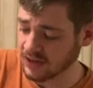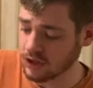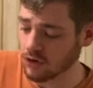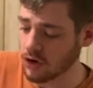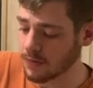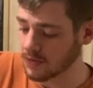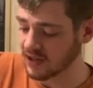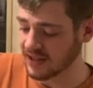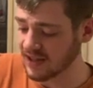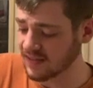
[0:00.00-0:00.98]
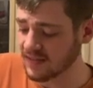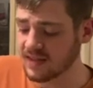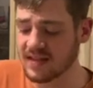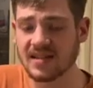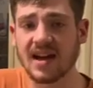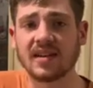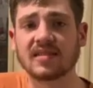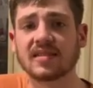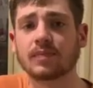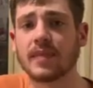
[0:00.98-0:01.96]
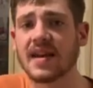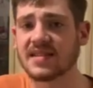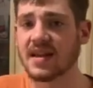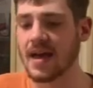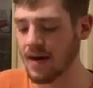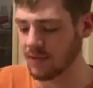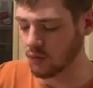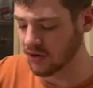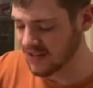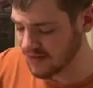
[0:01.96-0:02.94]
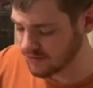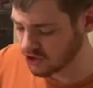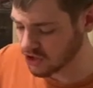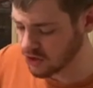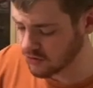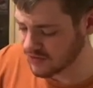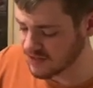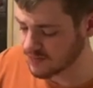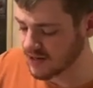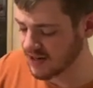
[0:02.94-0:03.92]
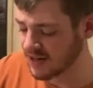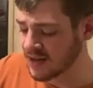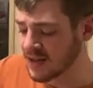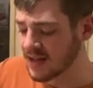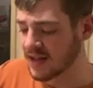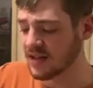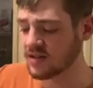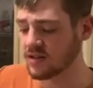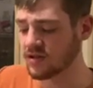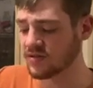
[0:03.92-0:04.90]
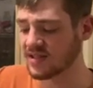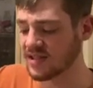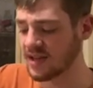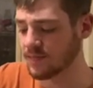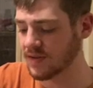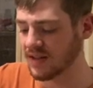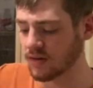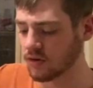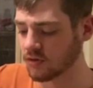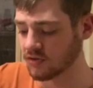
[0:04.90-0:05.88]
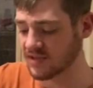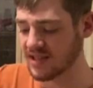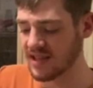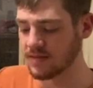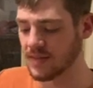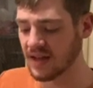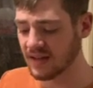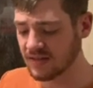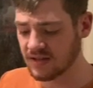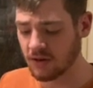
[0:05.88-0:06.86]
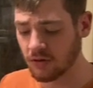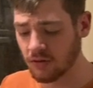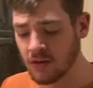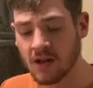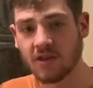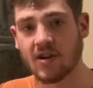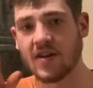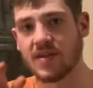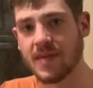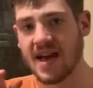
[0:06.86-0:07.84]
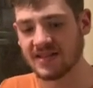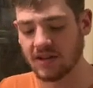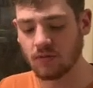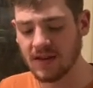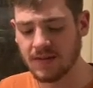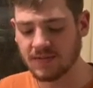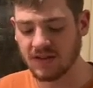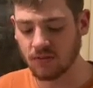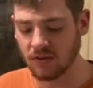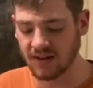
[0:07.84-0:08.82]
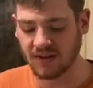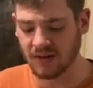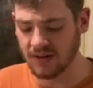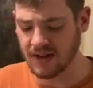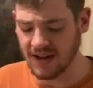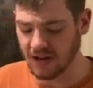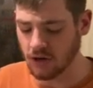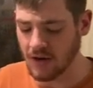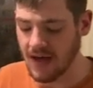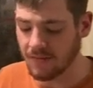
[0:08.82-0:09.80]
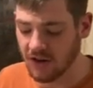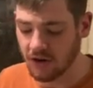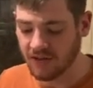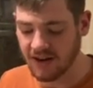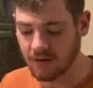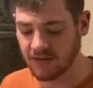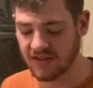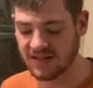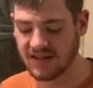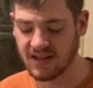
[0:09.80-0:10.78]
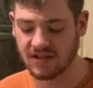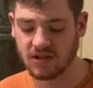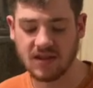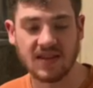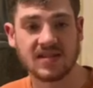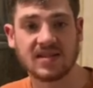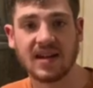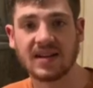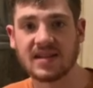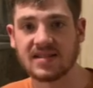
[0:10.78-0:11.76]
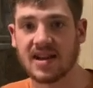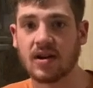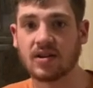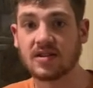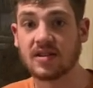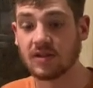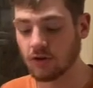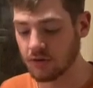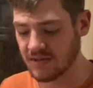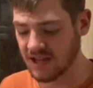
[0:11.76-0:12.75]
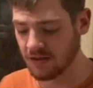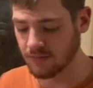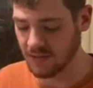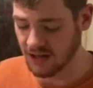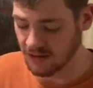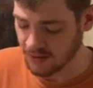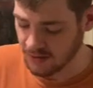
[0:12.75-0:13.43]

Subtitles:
go over it again. This kind of makes it have a more even coat and spread it into those stamping holes that you made. So throughout the basket weaves, you want to kind of go heavier there with the stain so that the stain gets down into the groups that you've made.